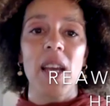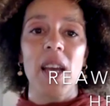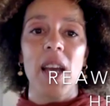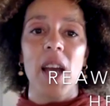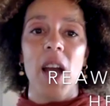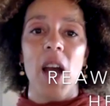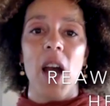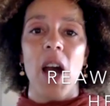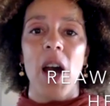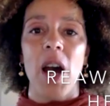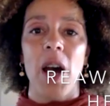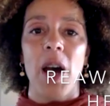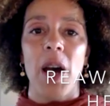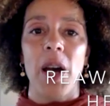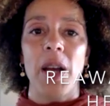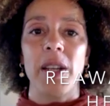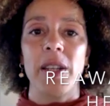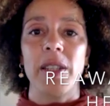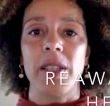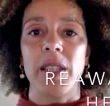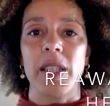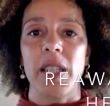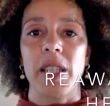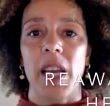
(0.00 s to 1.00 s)

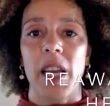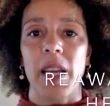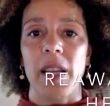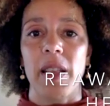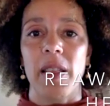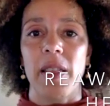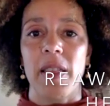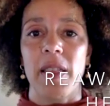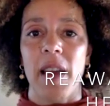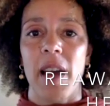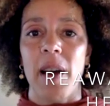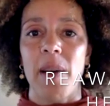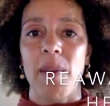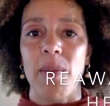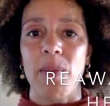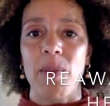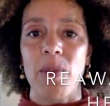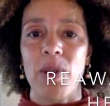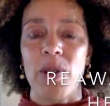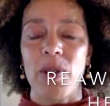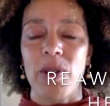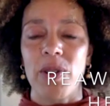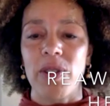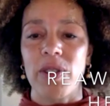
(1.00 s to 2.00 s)
And that
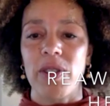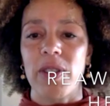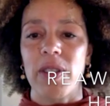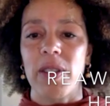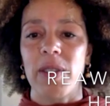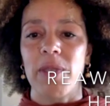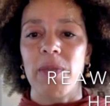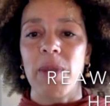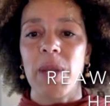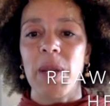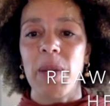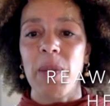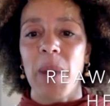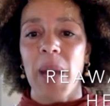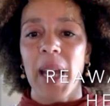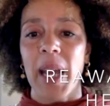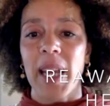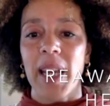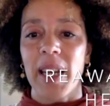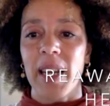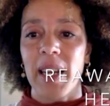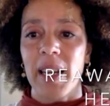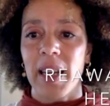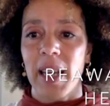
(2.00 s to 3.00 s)
was the
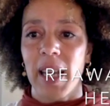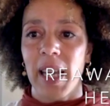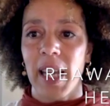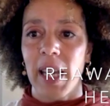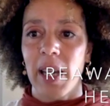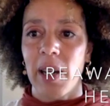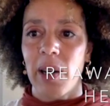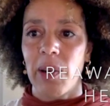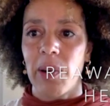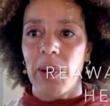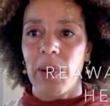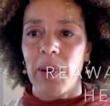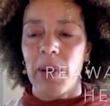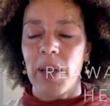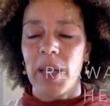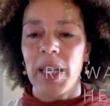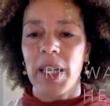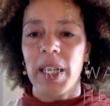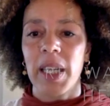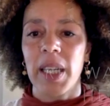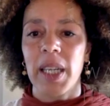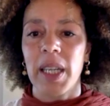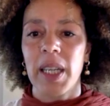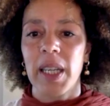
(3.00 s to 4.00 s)
Reawaken and Heal,
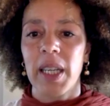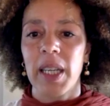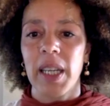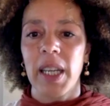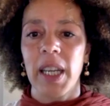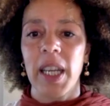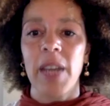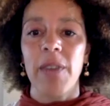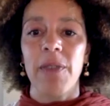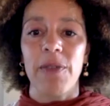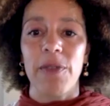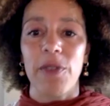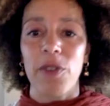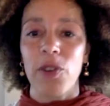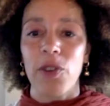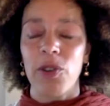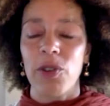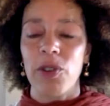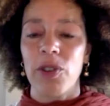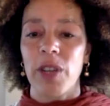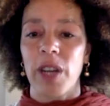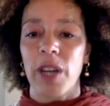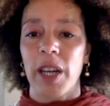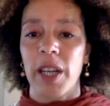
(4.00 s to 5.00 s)
Eat for
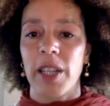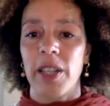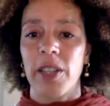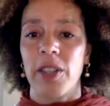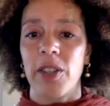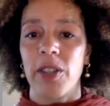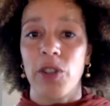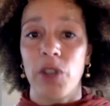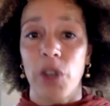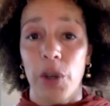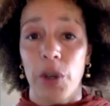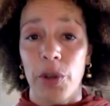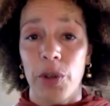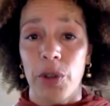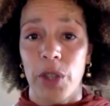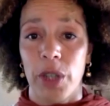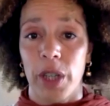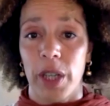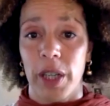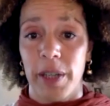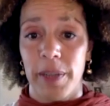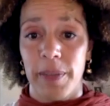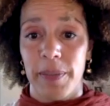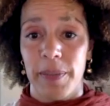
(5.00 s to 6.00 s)
Your
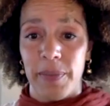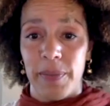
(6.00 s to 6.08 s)
Dosha